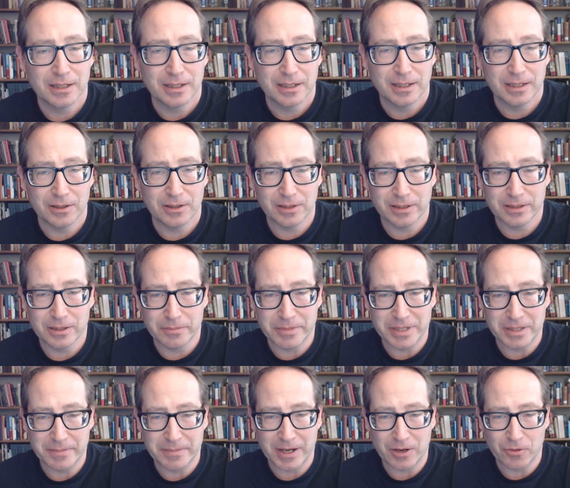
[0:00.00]
hear a little bit
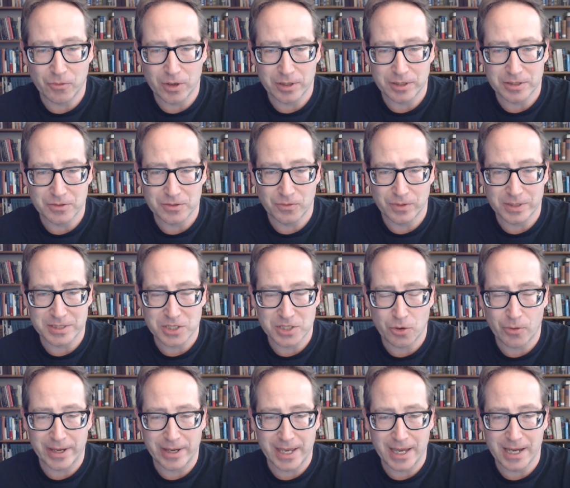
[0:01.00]
about what's
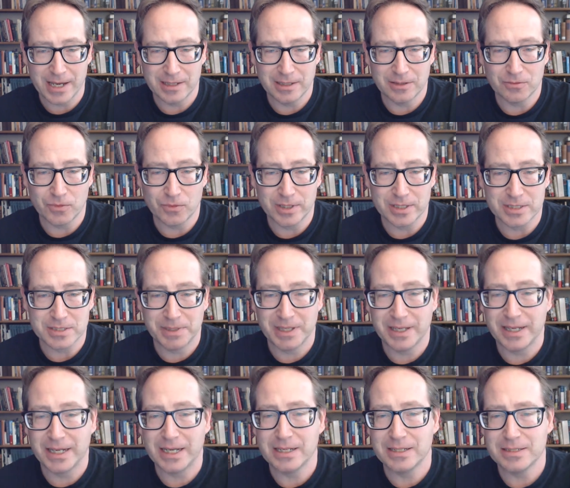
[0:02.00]
going on and what is
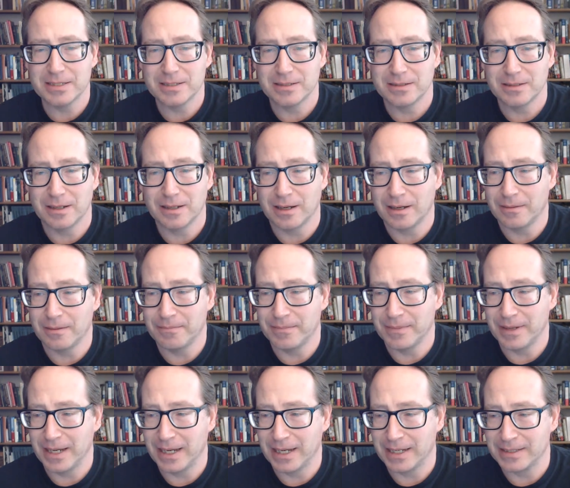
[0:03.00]
planned,
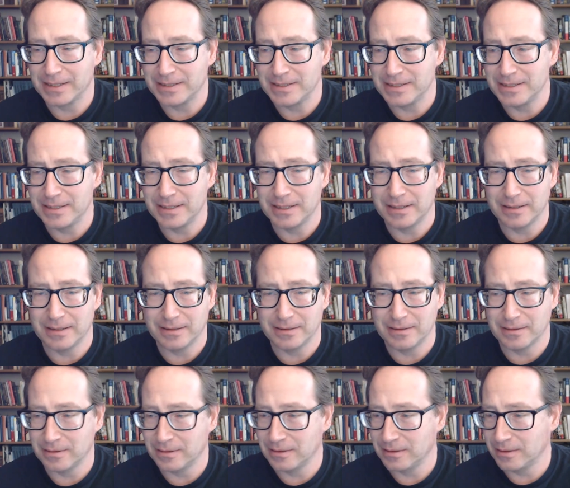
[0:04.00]
and
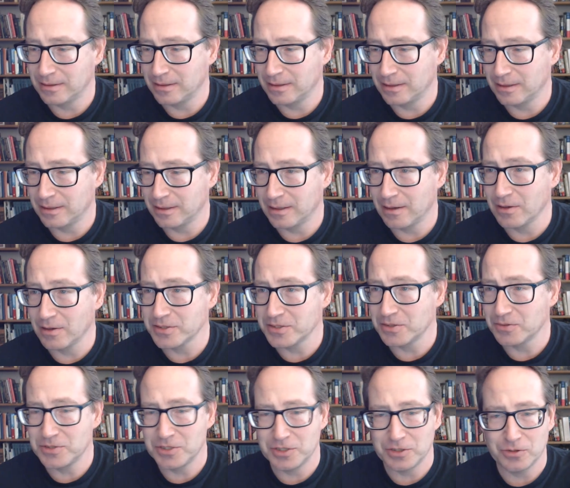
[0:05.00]
also
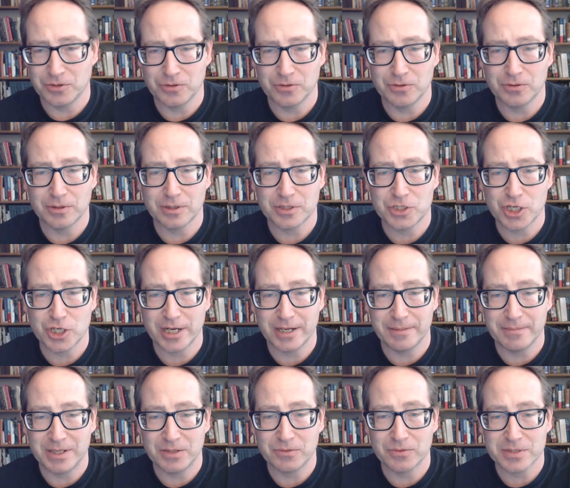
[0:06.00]
to chime
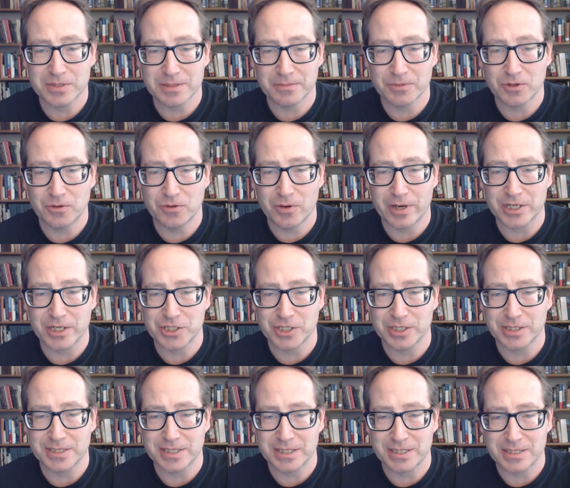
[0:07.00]
in with some
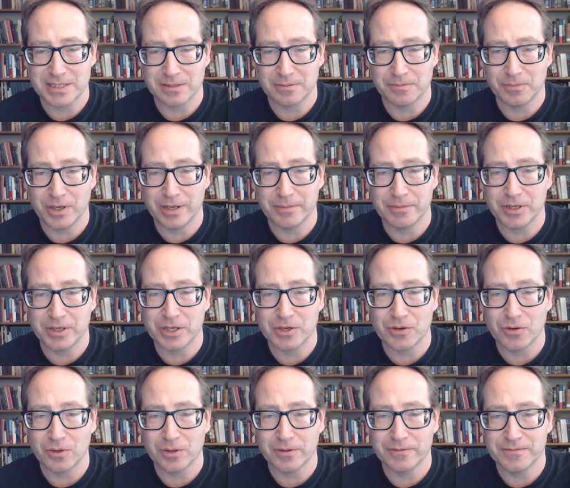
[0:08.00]
questions. That's a primary
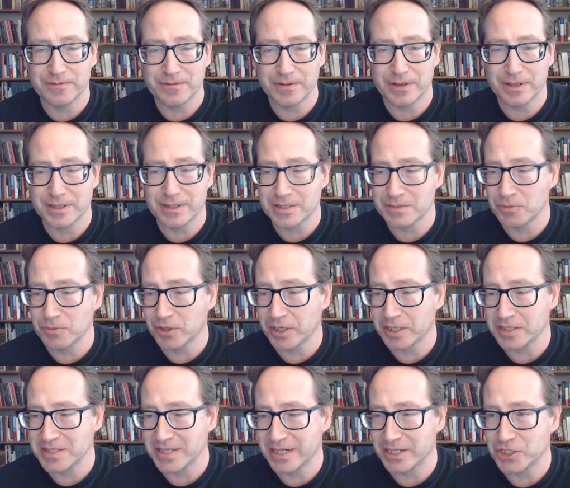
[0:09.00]
goal of this
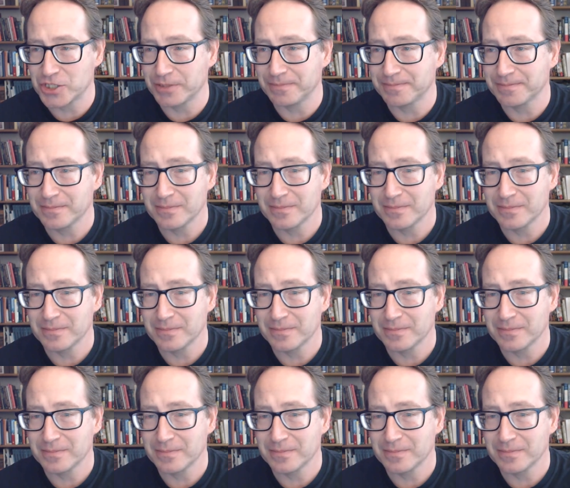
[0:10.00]
morning's session.